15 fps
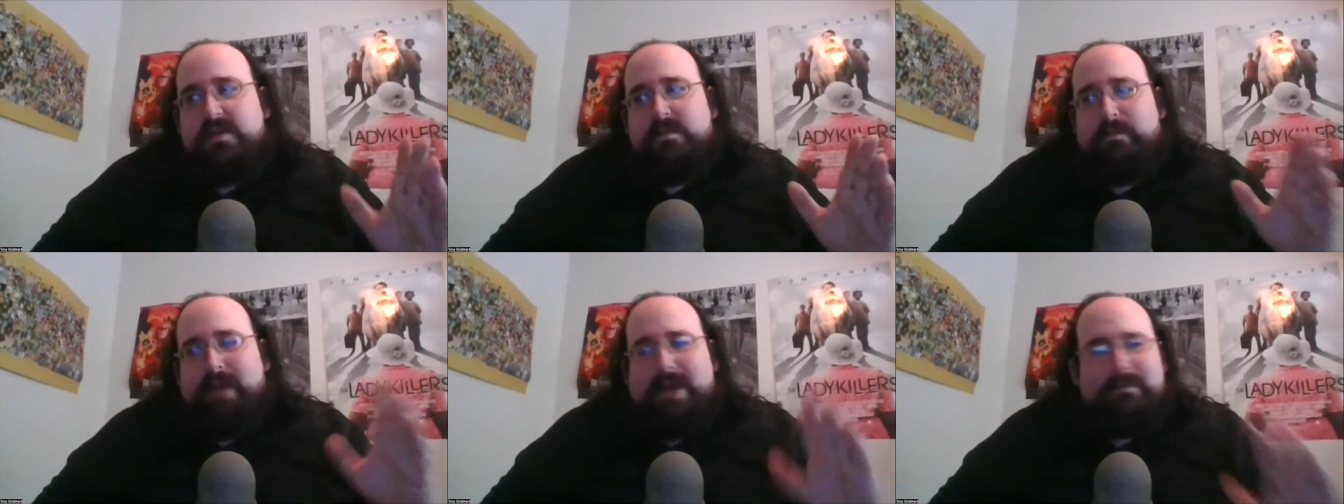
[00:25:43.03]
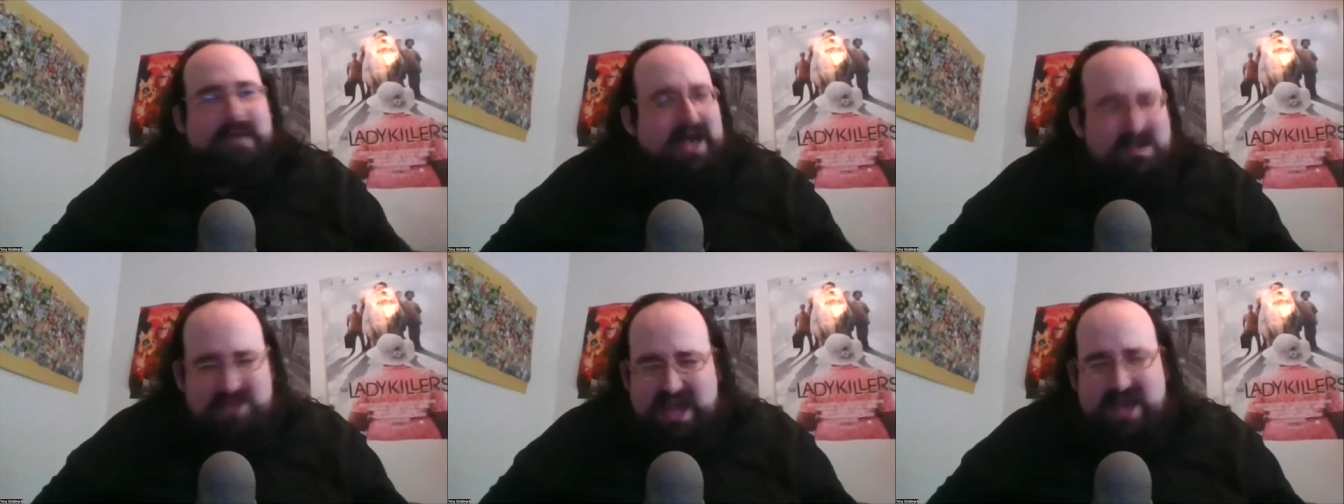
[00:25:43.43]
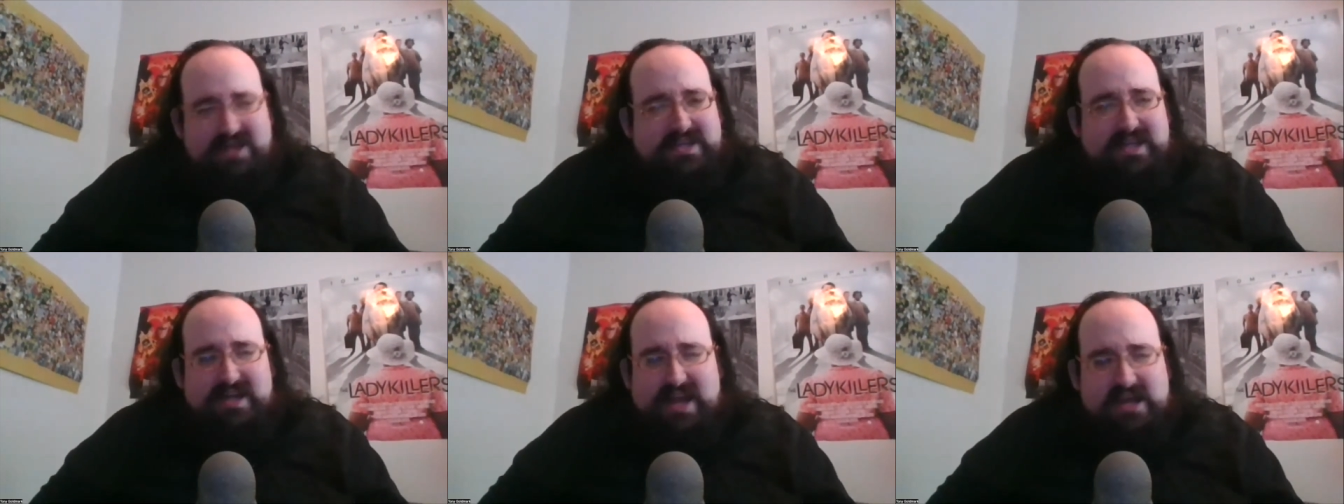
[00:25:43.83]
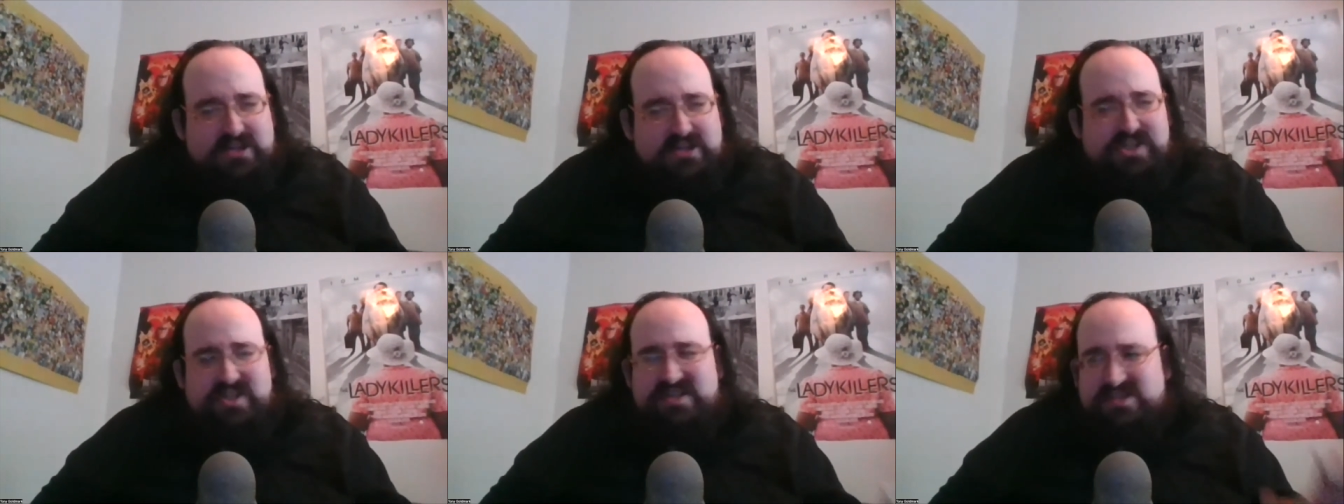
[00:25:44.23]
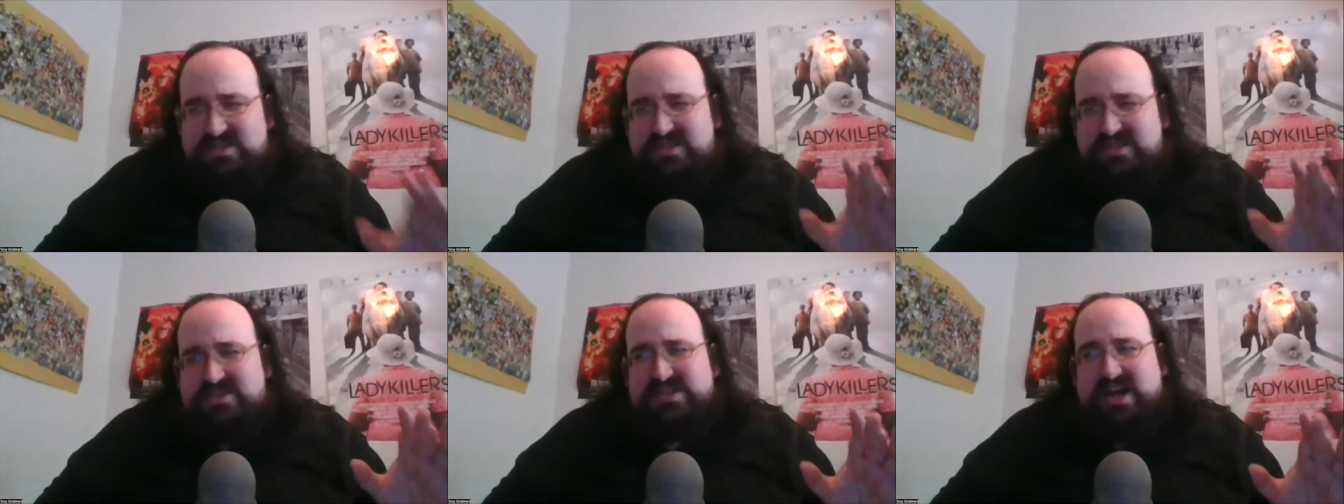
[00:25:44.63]
My mom had
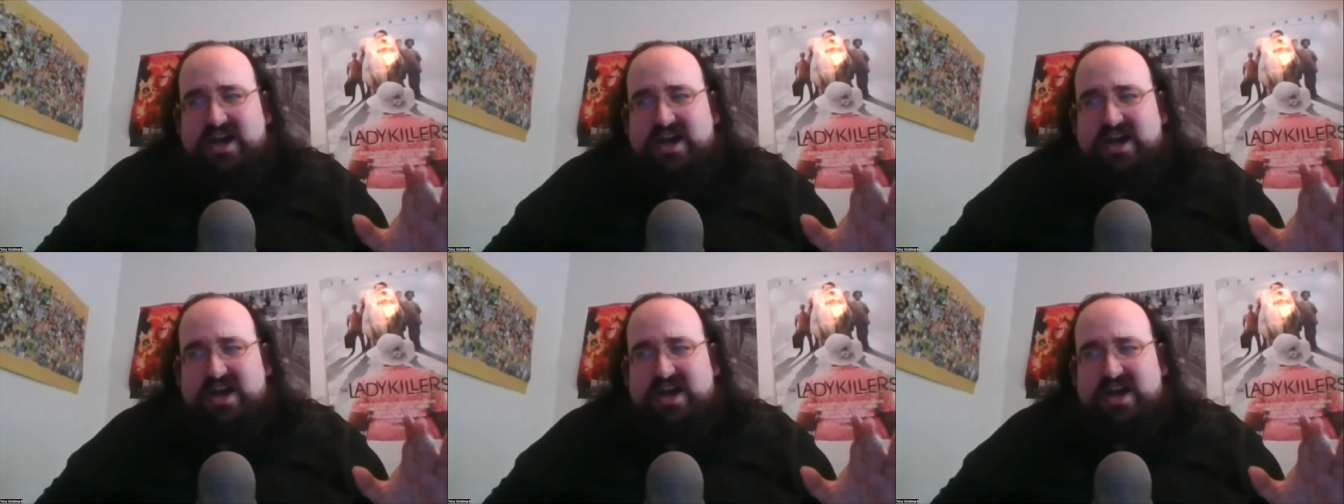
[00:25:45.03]
connections.